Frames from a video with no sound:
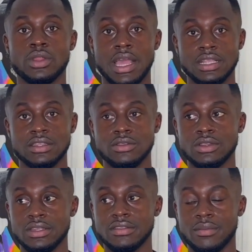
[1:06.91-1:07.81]
They actually
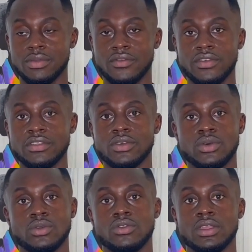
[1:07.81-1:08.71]
did something
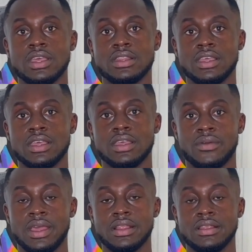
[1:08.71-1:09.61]
physical to get there,
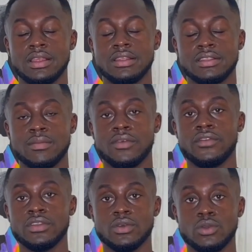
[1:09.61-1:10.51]
right? They did something
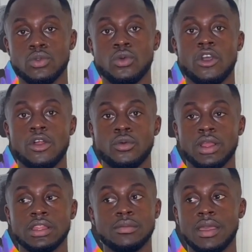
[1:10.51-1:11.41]
physical through hard
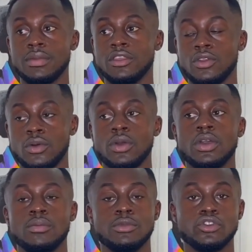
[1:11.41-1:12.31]
work. They might be, you know,
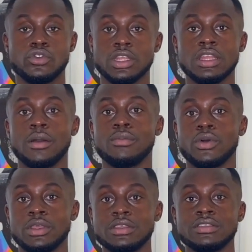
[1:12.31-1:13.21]
mistreating
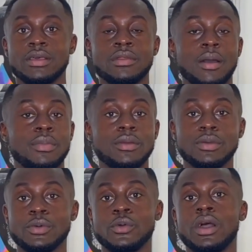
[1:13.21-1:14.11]
employees and not paying
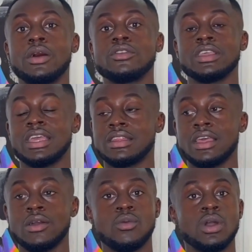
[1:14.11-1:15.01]
people well to get
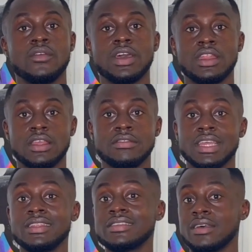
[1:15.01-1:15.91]
there. Whatever it is,
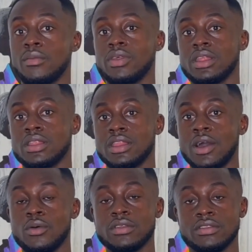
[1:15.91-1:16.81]
they did something
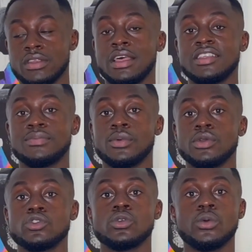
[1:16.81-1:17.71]
that was not
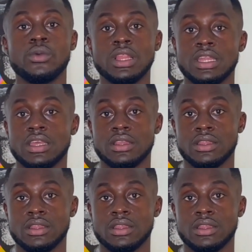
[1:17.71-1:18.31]
spiritual related.